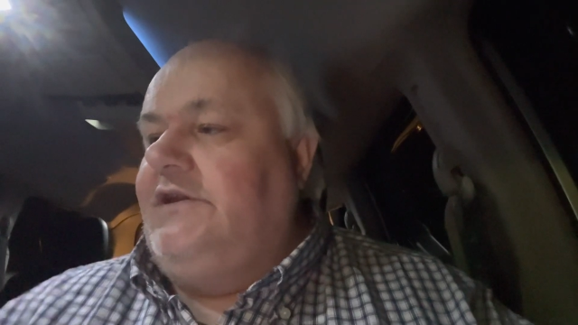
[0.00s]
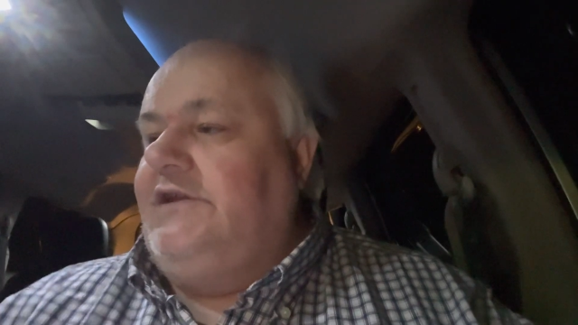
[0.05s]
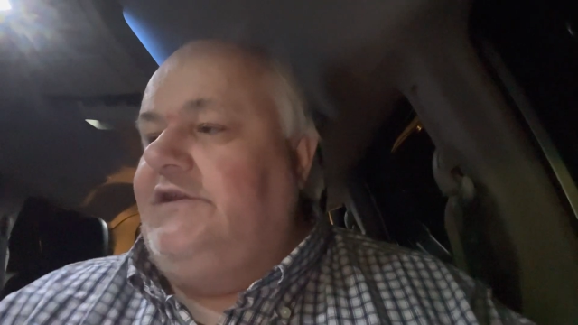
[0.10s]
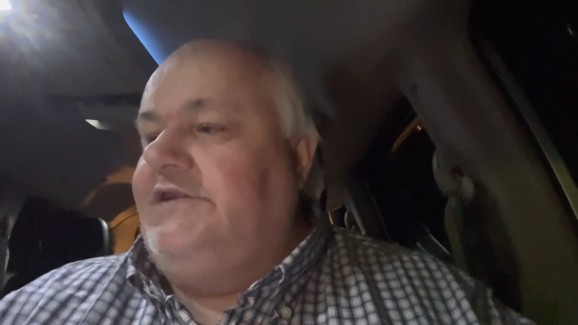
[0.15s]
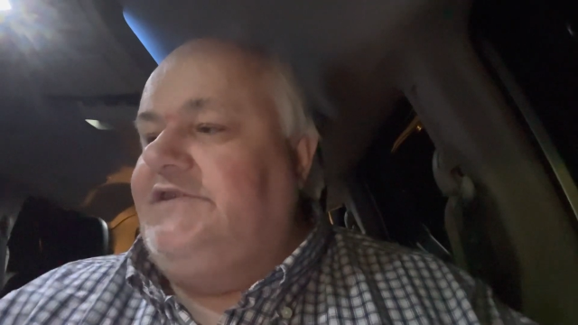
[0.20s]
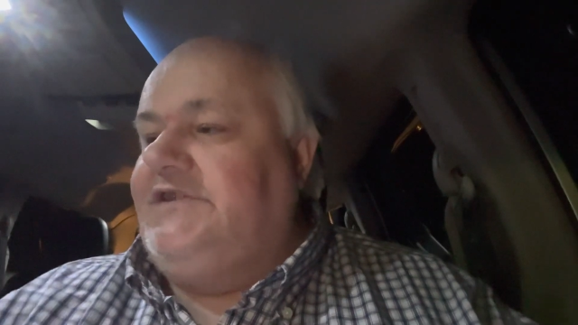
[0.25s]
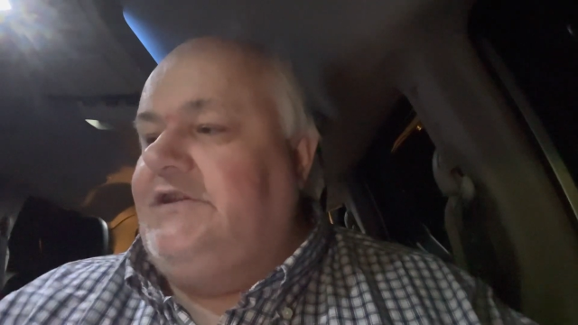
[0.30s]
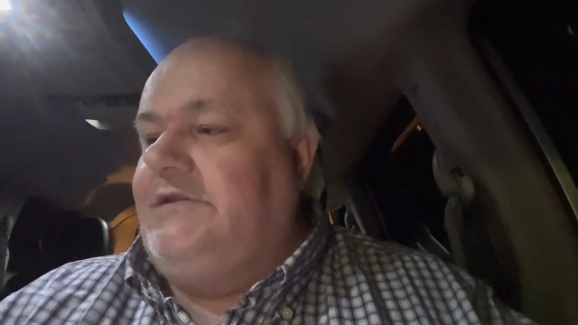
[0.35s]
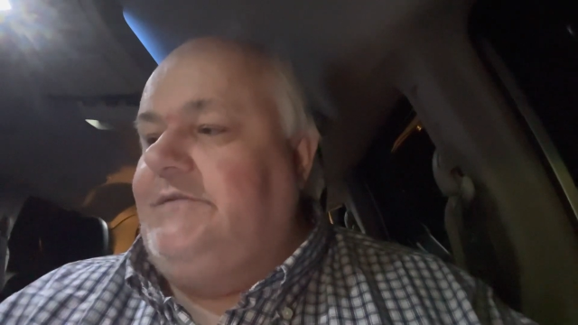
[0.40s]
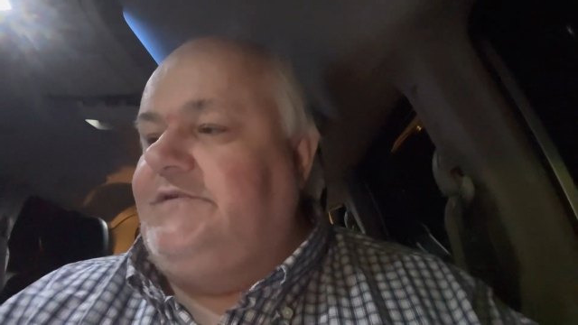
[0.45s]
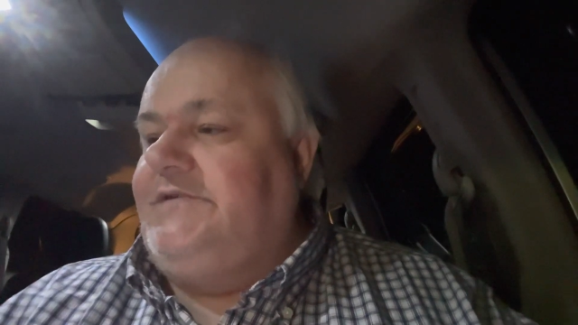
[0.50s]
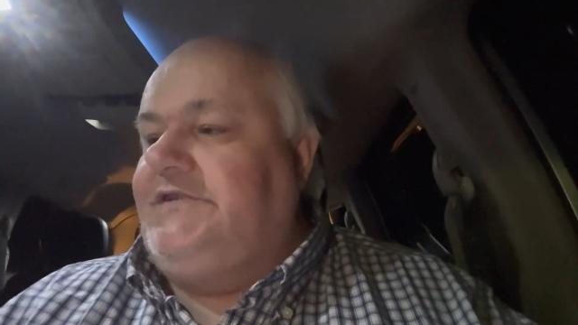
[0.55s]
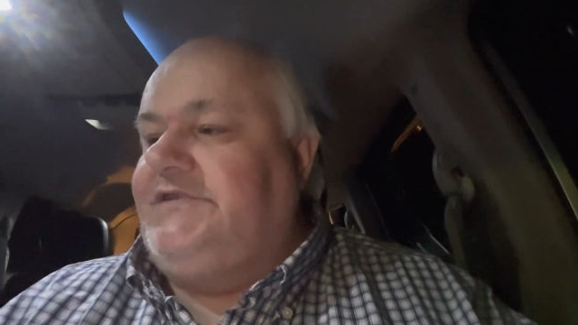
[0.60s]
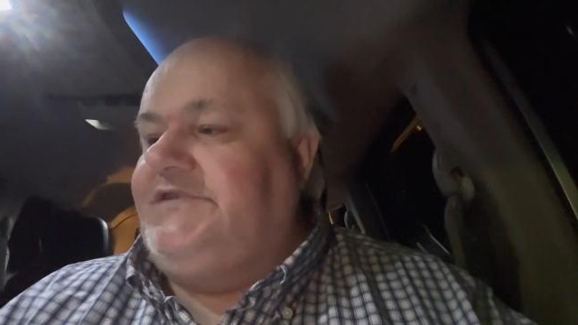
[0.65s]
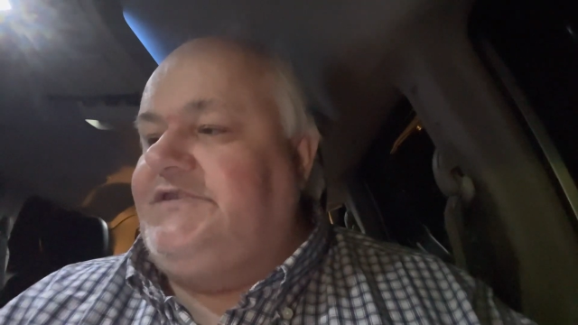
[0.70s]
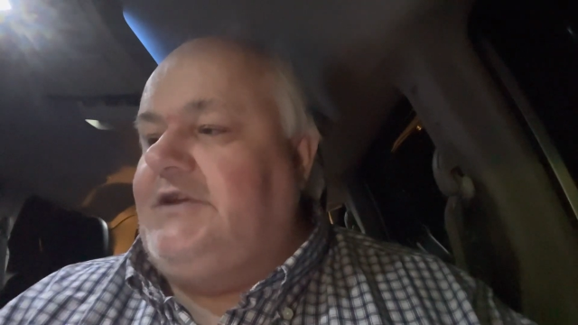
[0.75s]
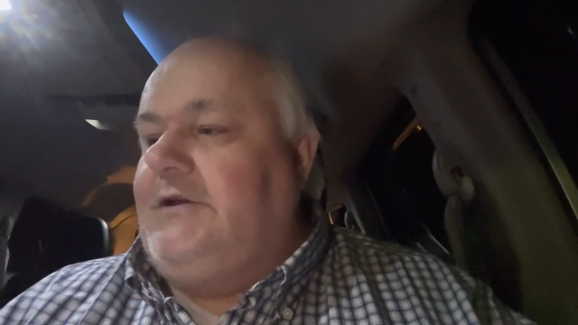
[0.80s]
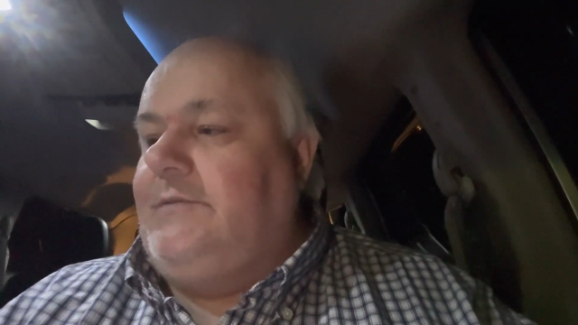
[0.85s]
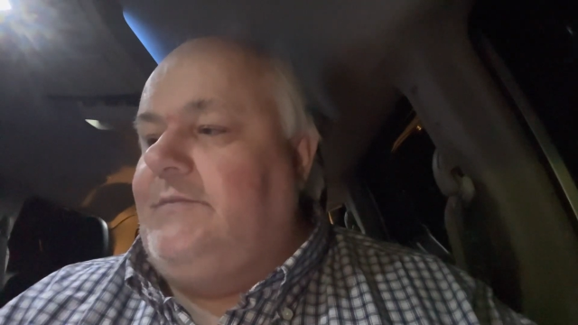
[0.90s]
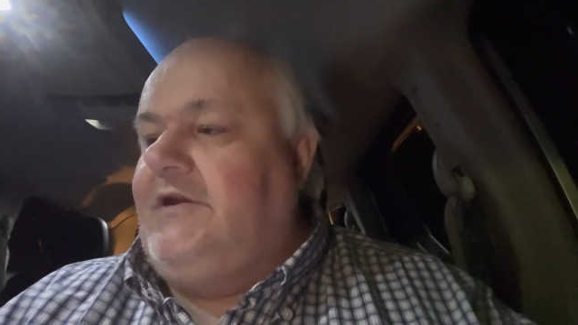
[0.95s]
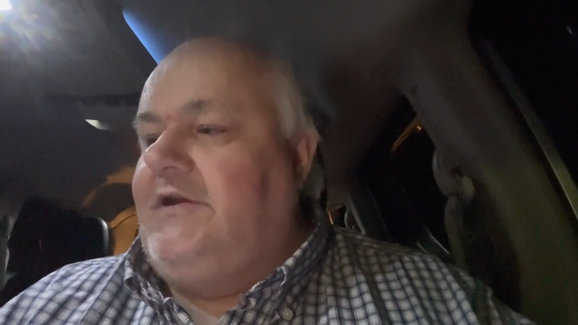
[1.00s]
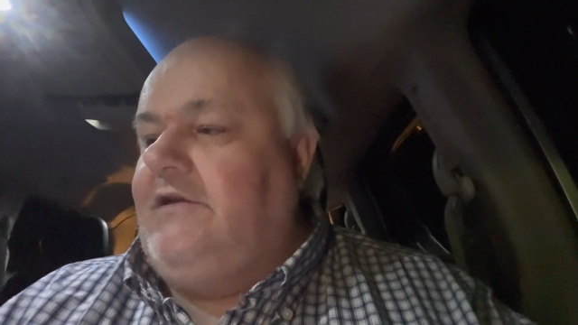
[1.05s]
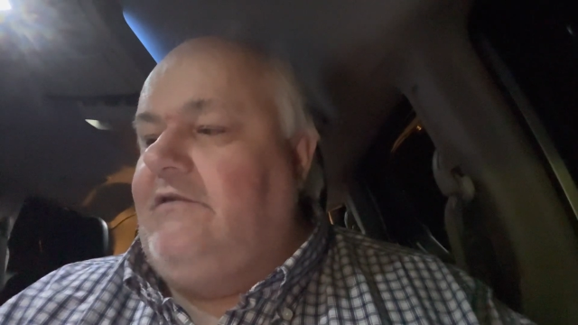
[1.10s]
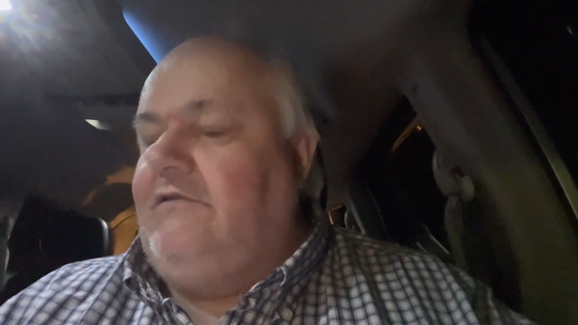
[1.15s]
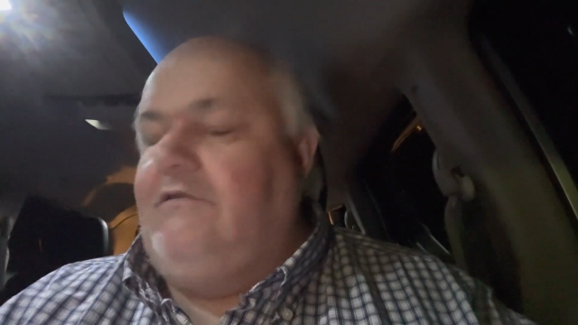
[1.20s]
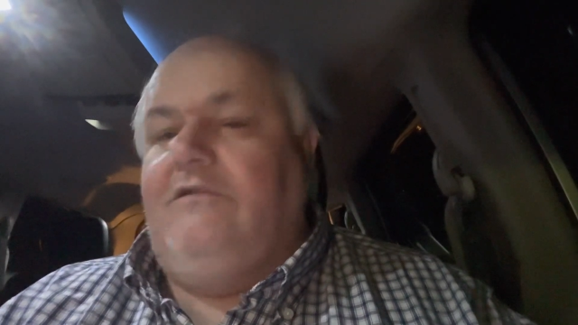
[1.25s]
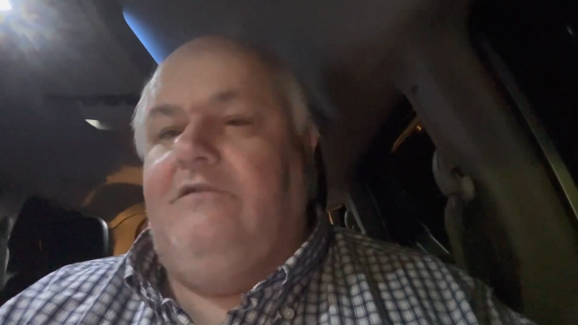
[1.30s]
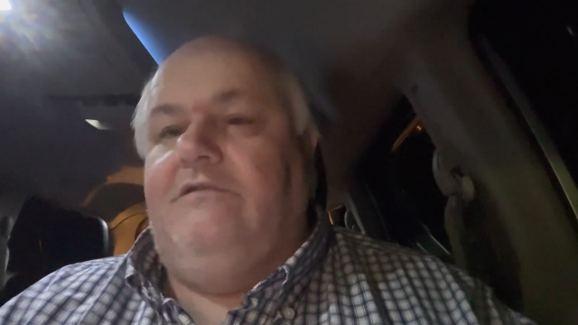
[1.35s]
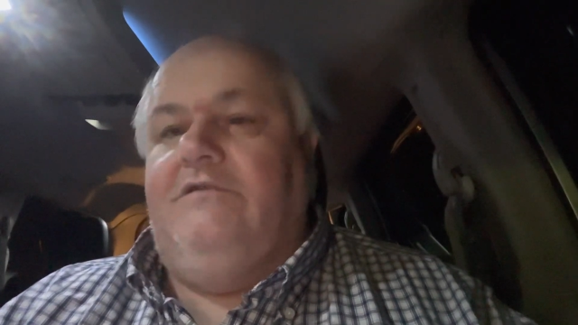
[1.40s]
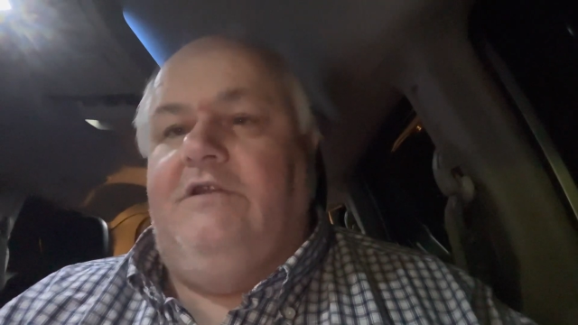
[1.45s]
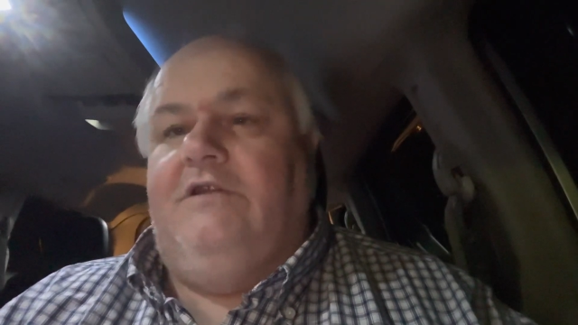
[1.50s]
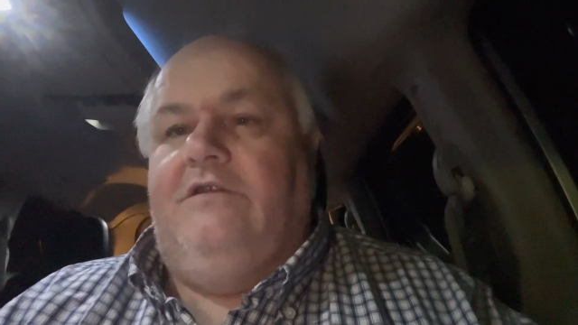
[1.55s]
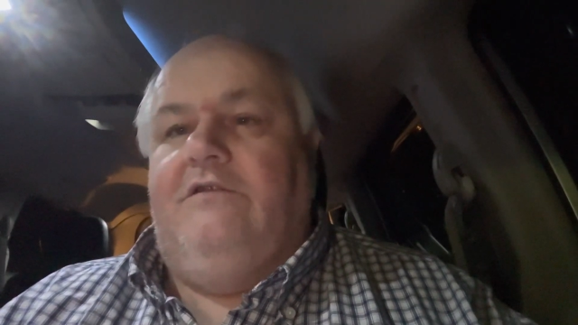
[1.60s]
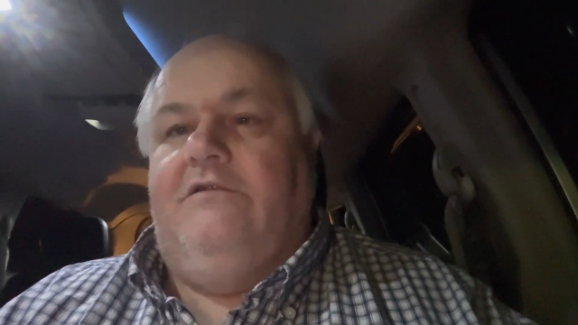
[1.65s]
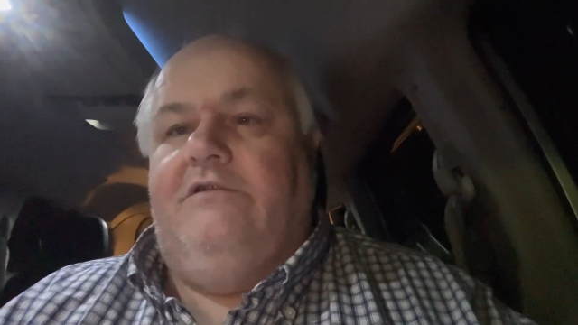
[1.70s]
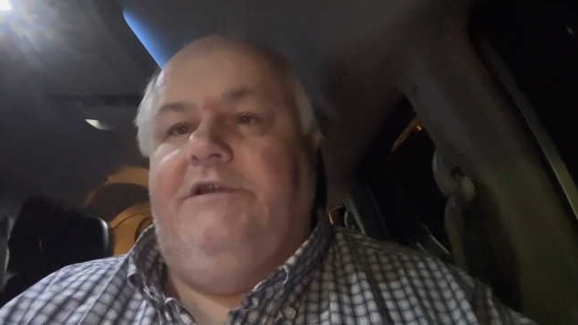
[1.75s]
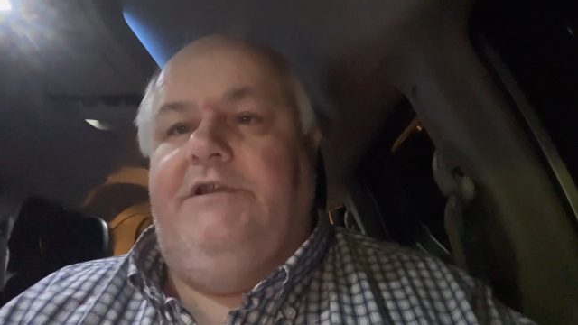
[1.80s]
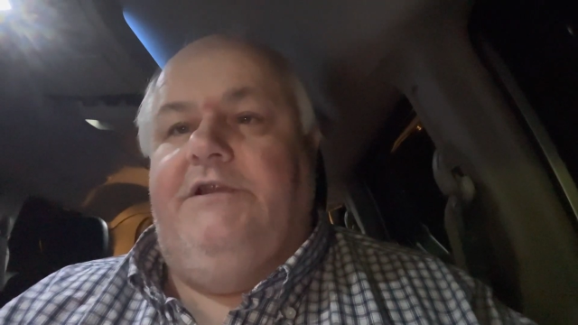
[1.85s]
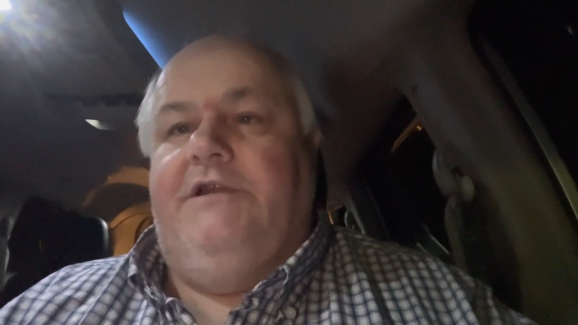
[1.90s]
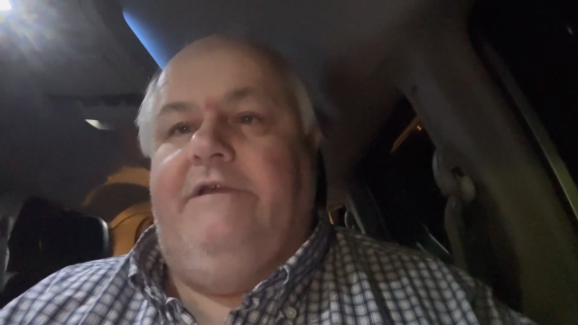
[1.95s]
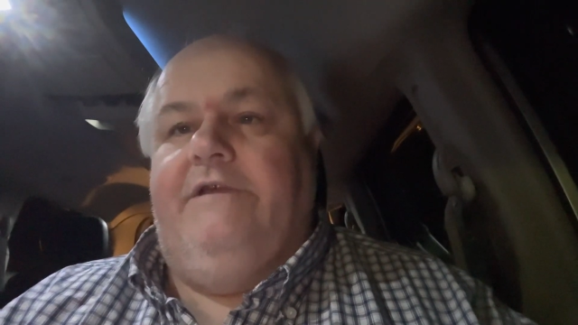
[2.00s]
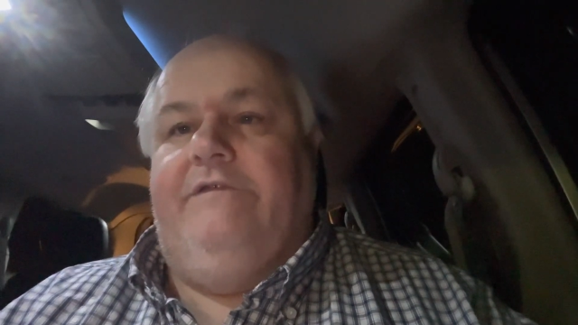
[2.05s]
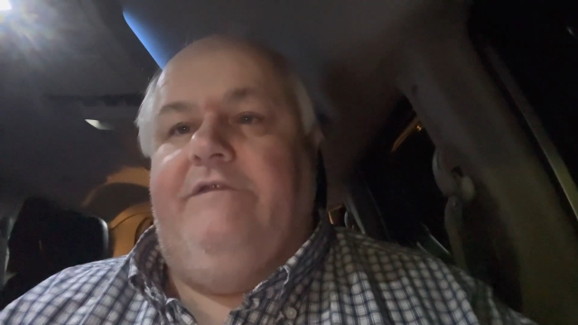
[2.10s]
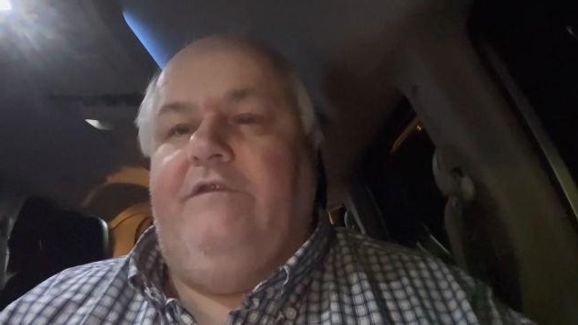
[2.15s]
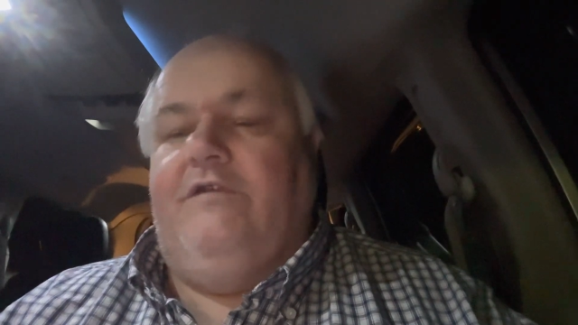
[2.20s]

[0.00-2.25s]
Seems that somewhere along the line they've